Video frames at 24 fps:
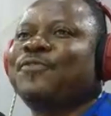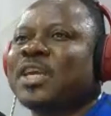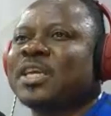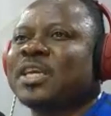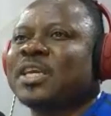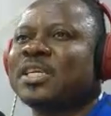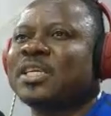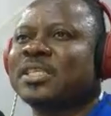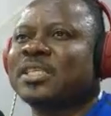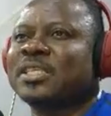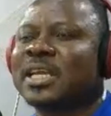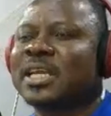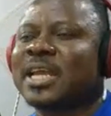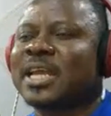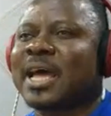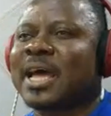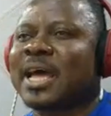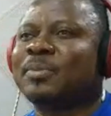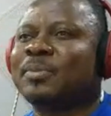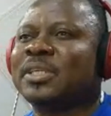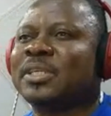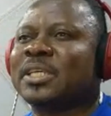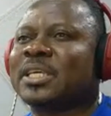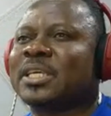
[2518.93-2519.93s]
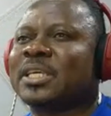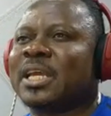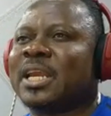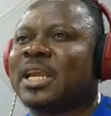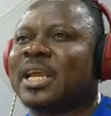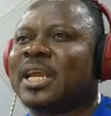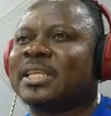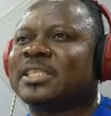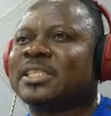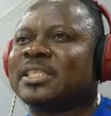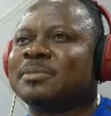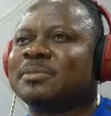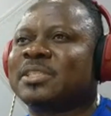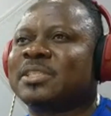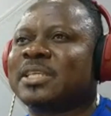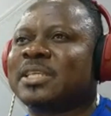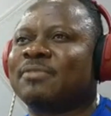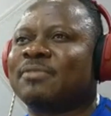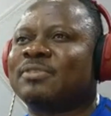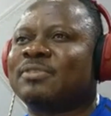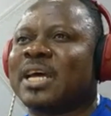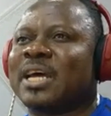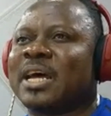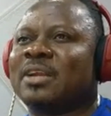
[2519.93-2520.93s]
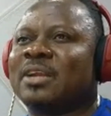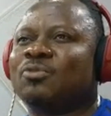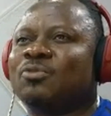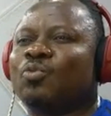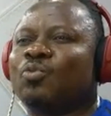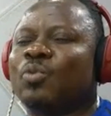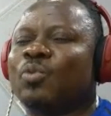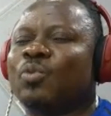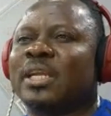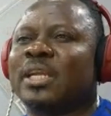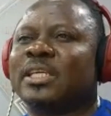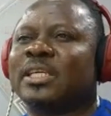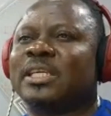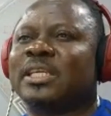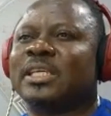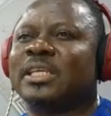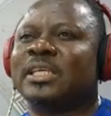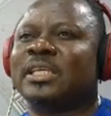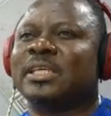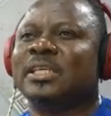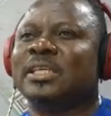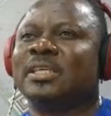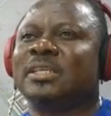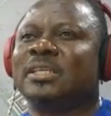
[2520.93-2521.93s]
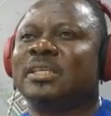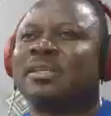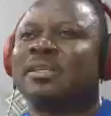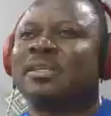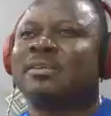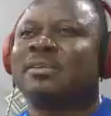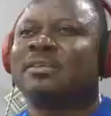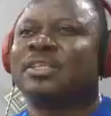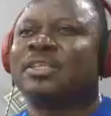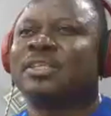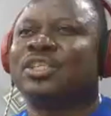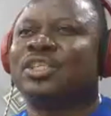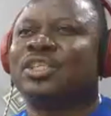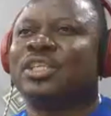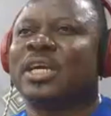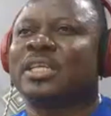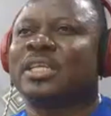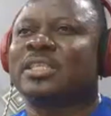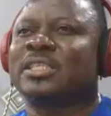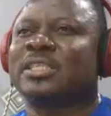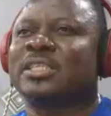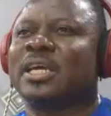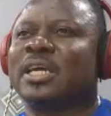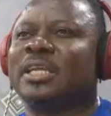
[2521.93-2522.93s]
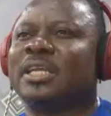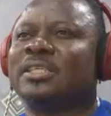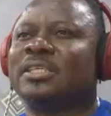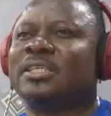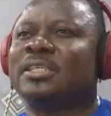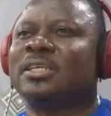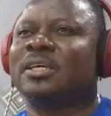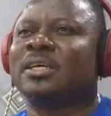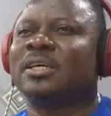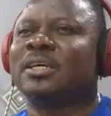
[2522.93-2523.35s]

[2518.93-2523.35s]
Vicky said Amonike let himself down when he rejected